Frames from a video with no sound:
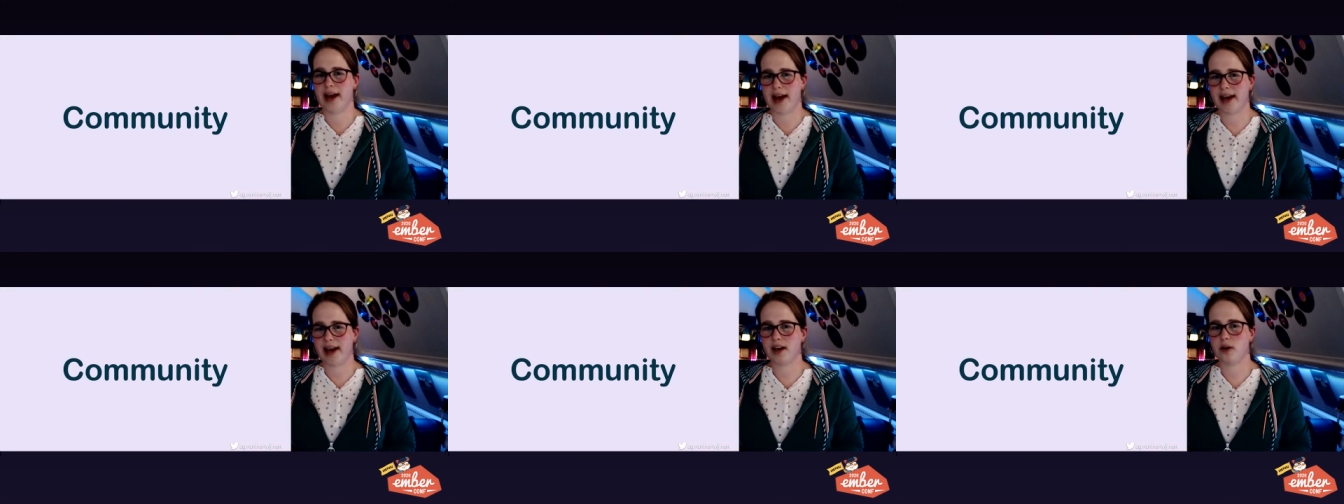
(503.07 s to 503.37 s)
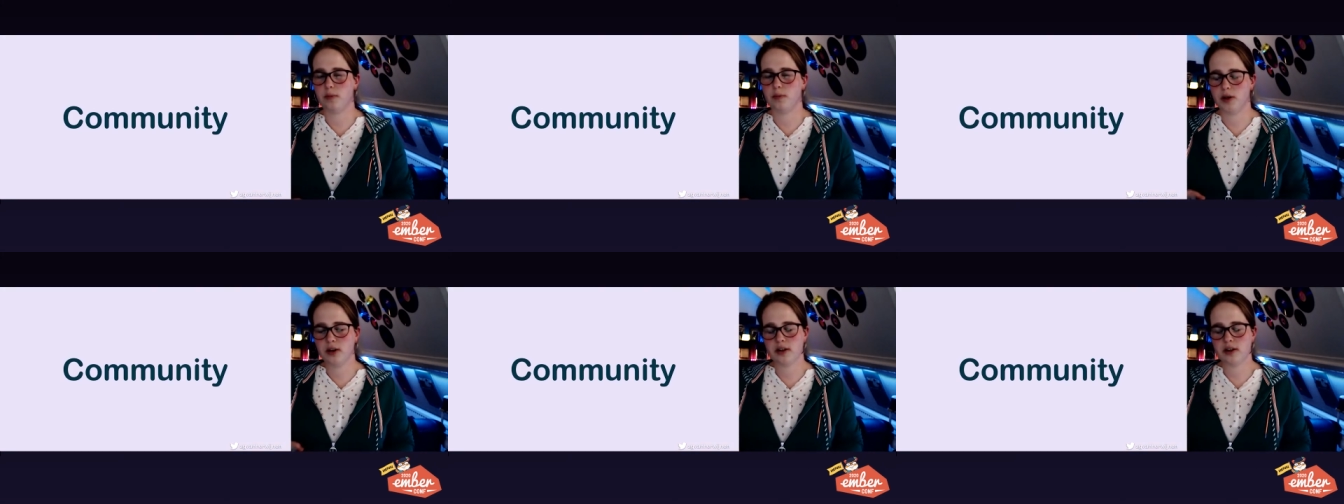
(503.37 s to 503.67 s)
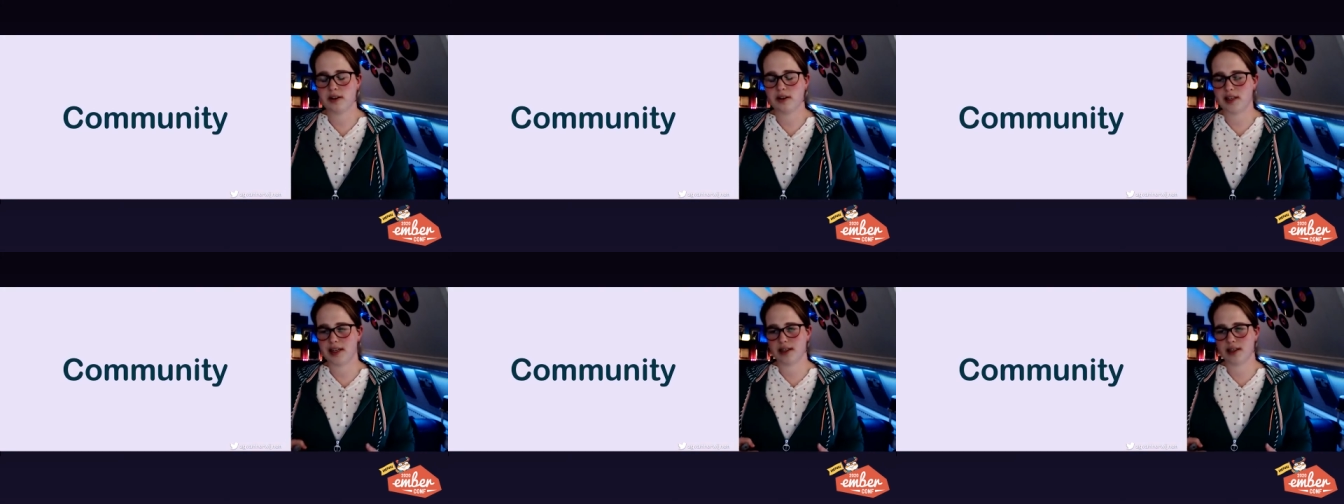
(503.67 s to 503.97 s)
And
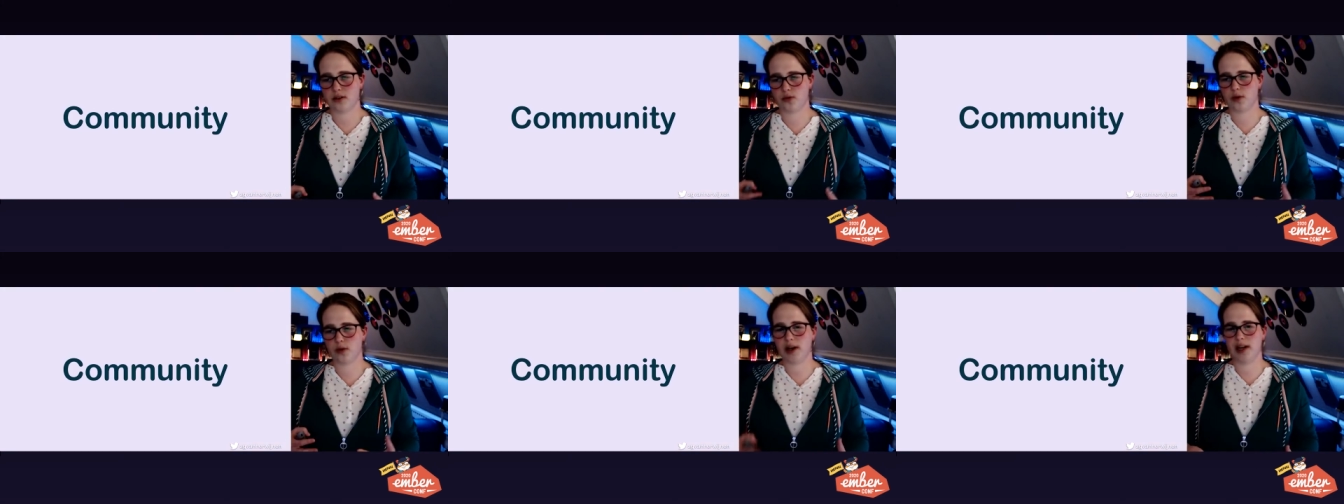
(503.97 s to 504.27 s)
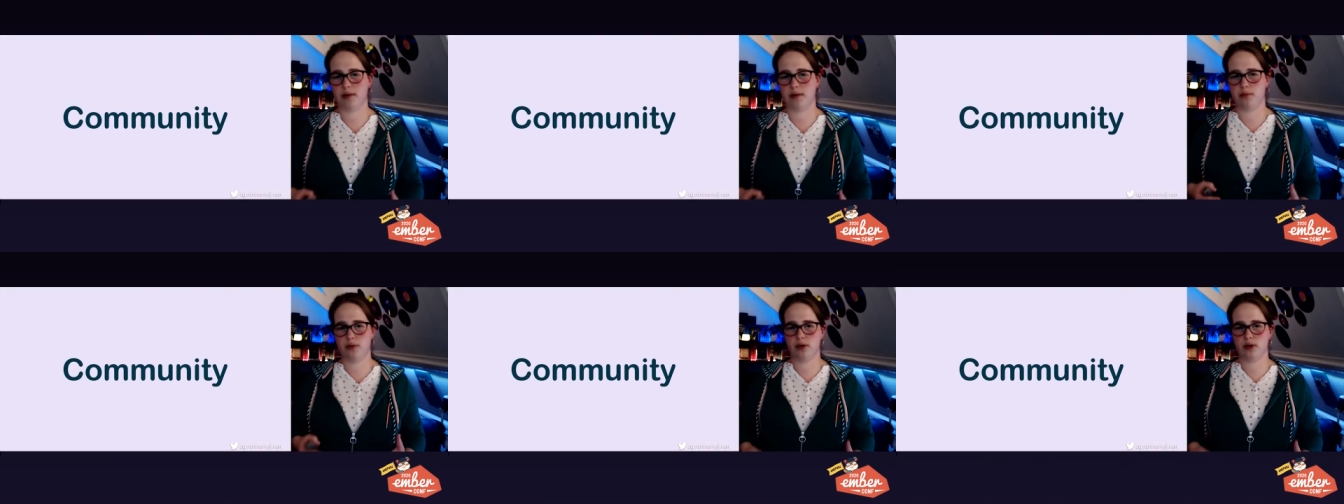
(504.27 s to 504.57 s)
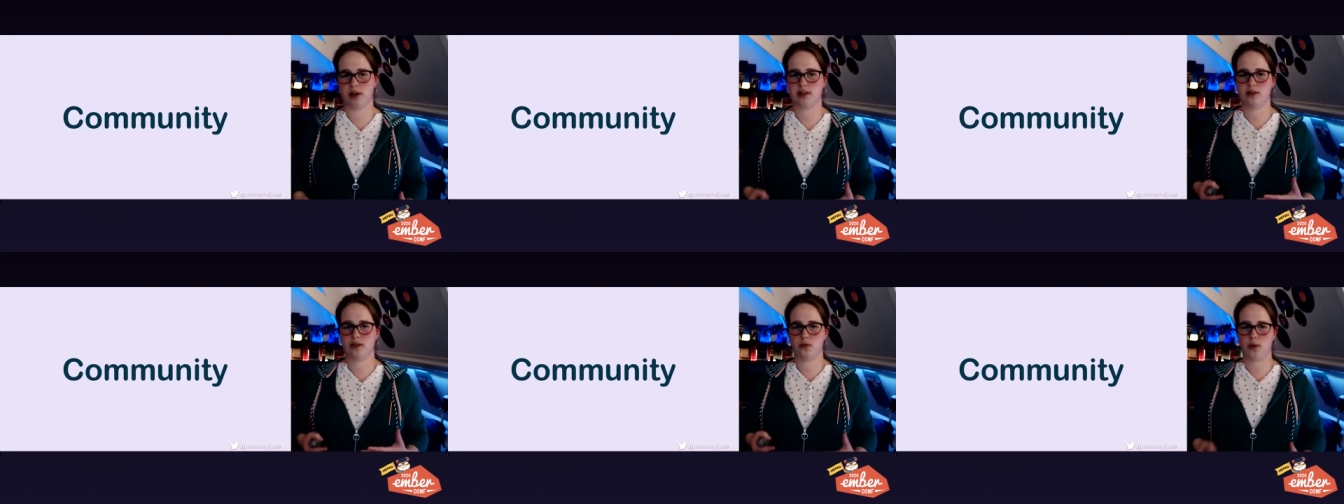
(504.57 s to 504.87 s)
community is really
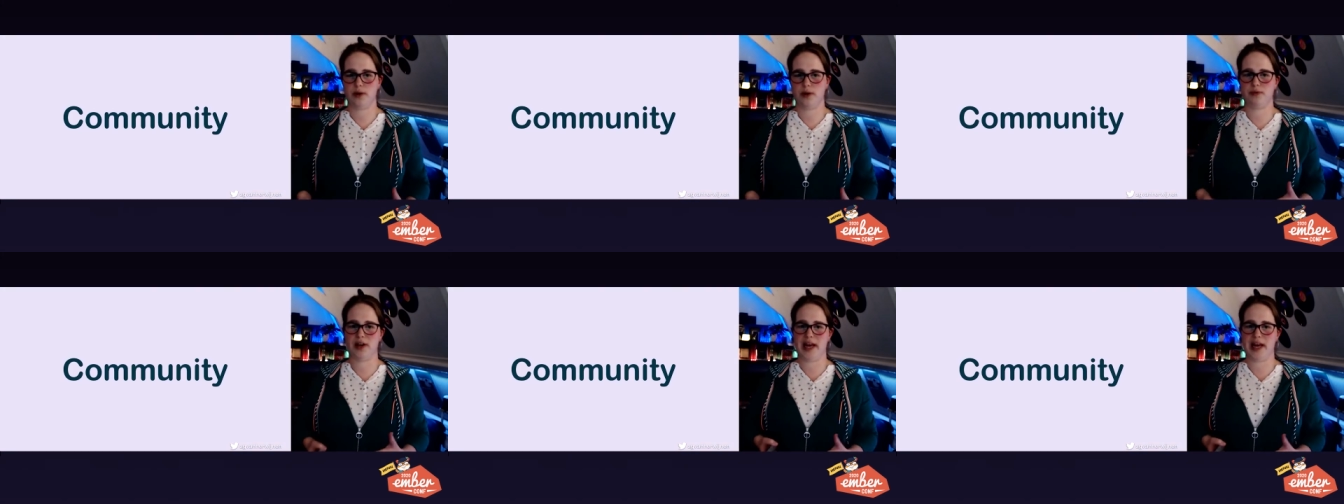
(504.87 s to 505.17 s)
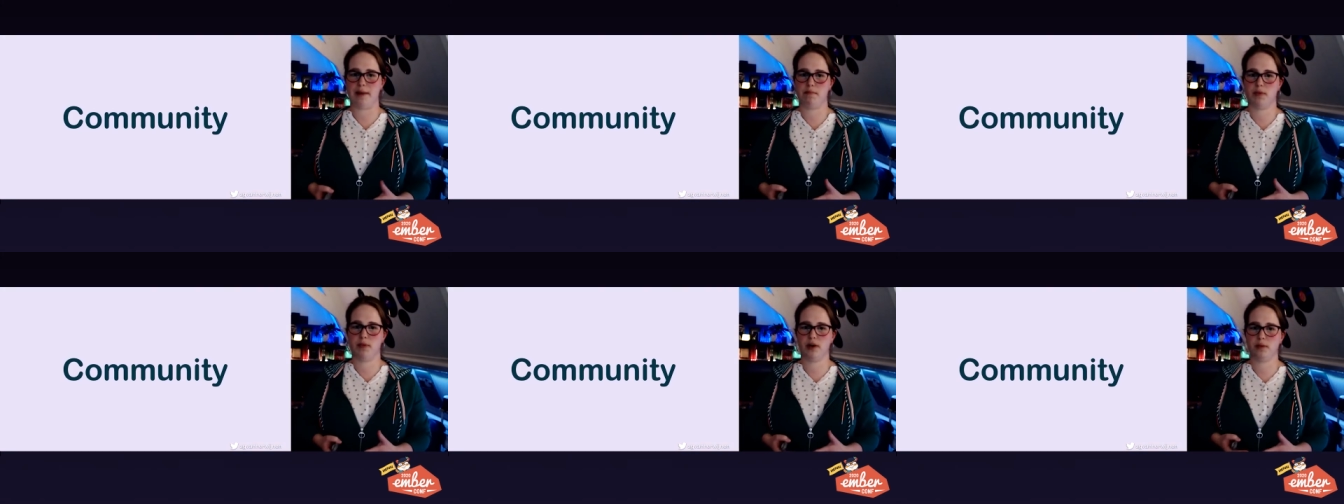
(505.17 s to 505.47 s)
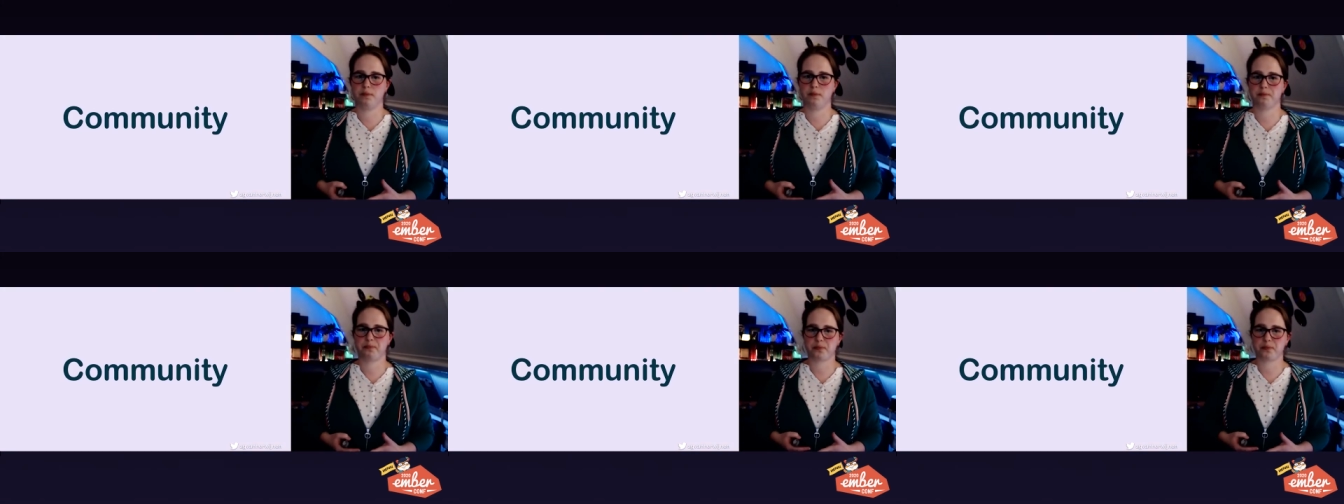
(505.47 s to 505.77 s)
important within Ember,